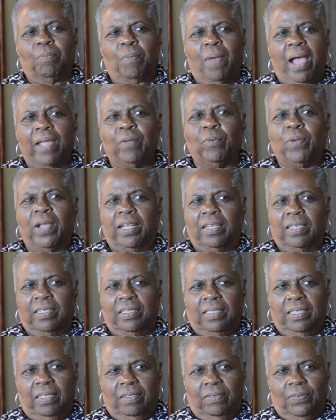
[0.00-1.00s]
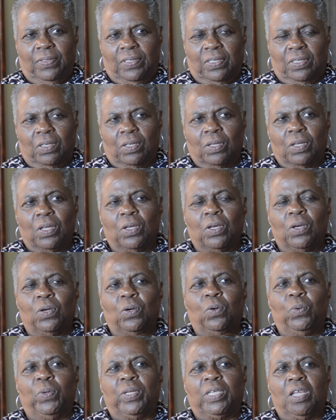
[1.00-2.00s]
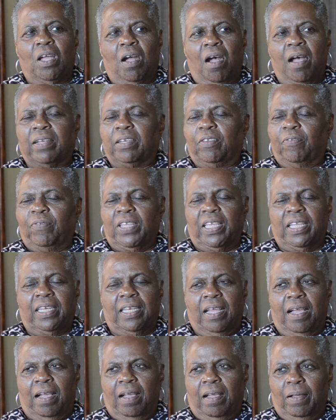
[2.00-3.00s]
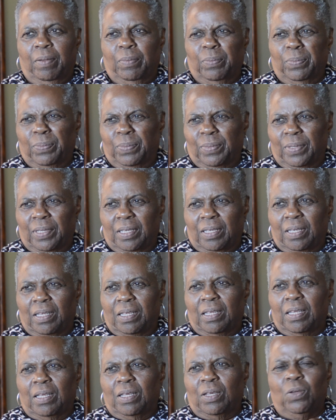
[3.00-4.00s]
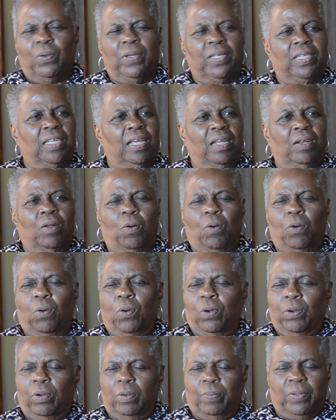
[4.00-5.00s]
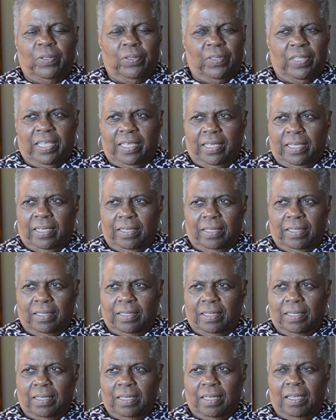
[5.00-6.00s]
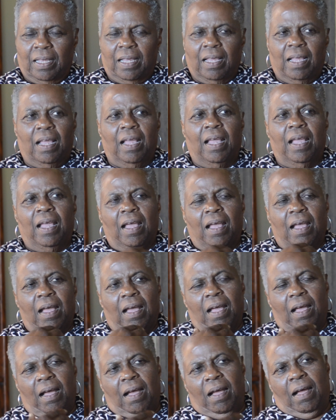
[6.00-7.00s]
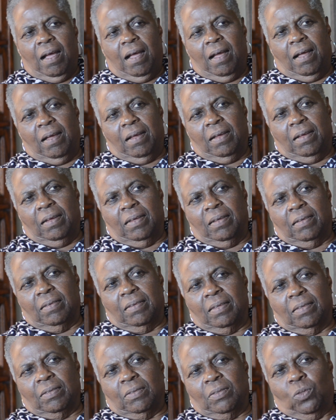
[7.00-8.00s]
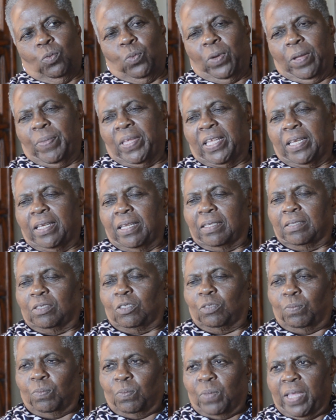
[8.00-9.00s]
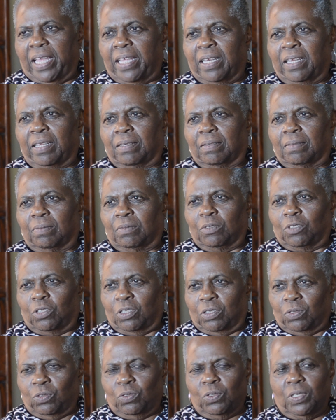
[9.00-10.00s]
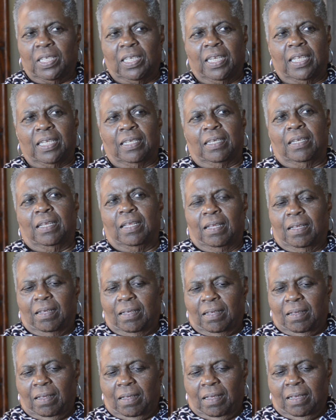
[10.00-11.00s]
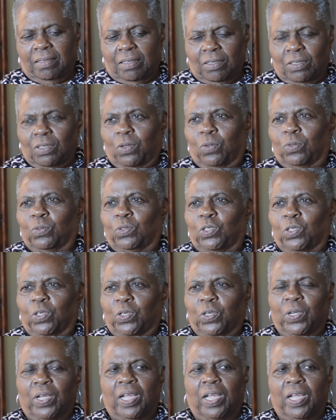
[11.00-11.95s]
my relatives who had gone to Vietnam, who had done horrible things to women and men and children, and as a soldier,